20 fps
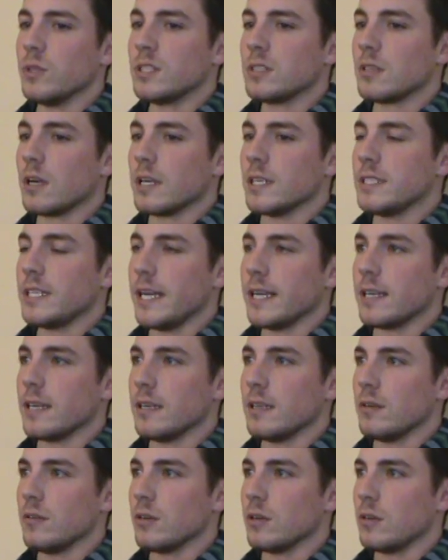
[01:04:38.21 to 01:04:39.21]
we started
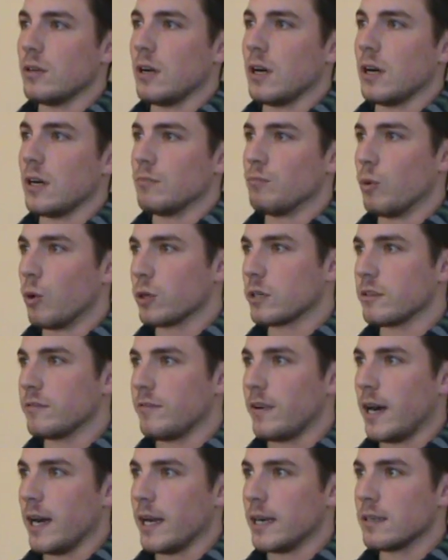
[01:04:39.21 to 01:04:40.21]
taking uh,
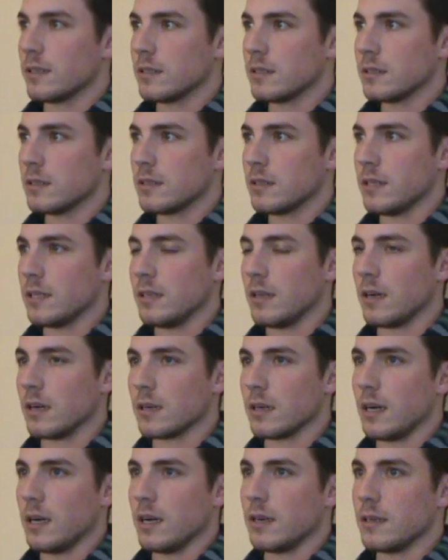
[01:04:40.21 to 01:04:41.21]
mortar fire in
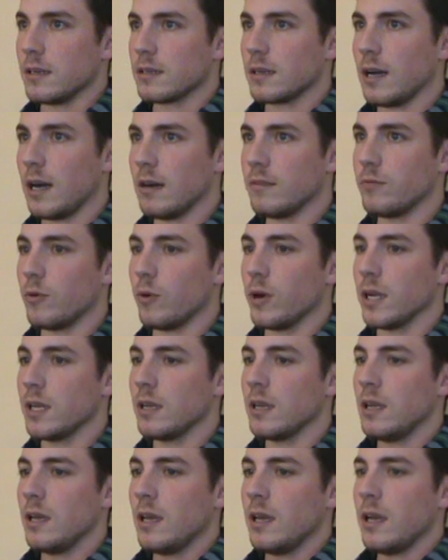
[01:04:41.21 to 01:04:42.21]
our uh,
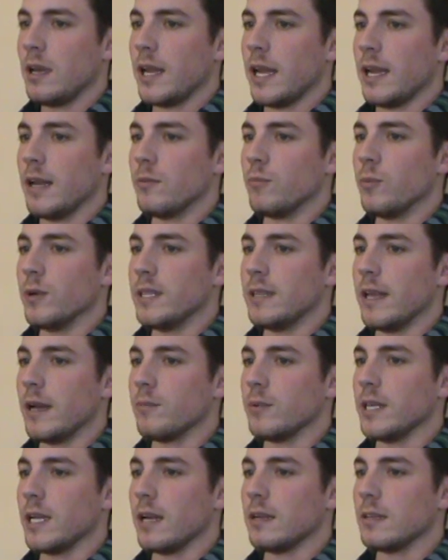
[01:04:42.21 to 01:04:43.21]
convoy, and we,
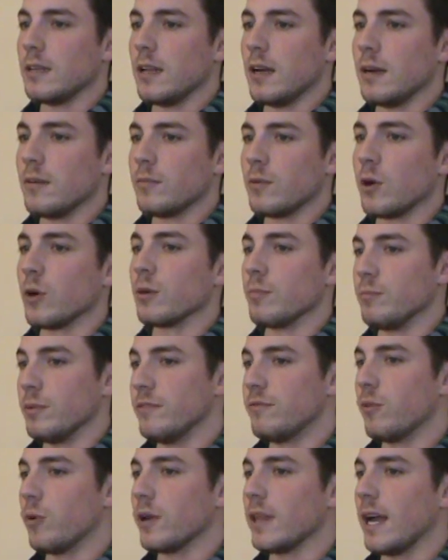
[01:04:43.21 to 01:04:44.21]
then we ended up, or
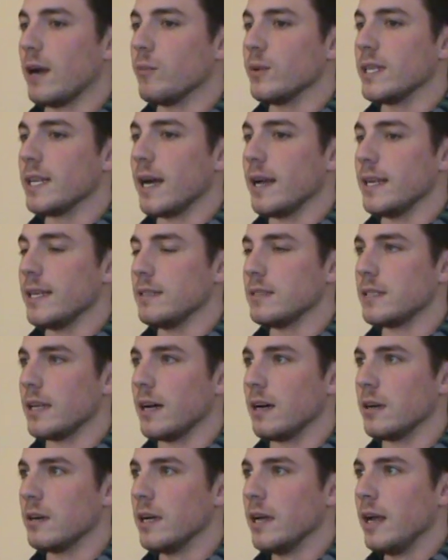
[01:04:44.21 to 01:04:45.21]
before that, we got
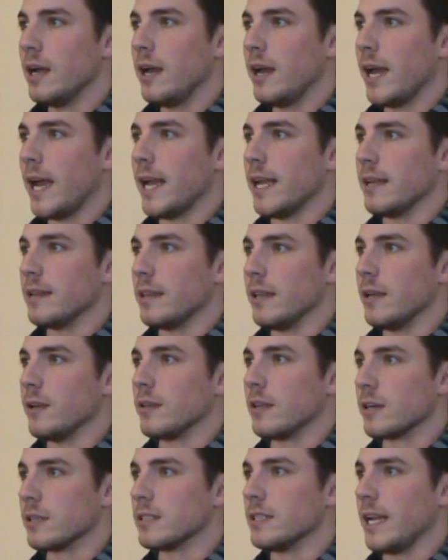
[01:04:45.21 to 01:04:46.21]
intel hey,
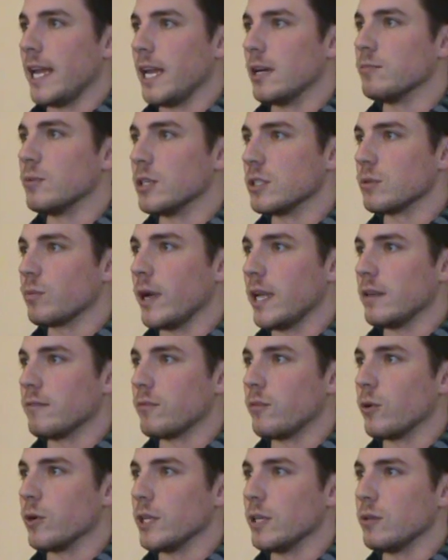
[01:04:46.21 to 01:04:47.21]
they, there's an ambush
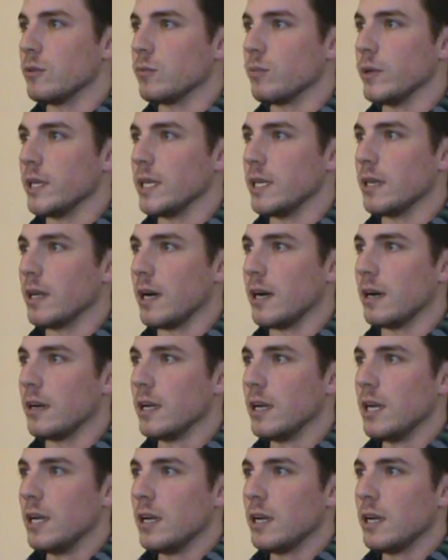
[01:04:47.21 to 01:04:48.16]
waiting for you. We, uh,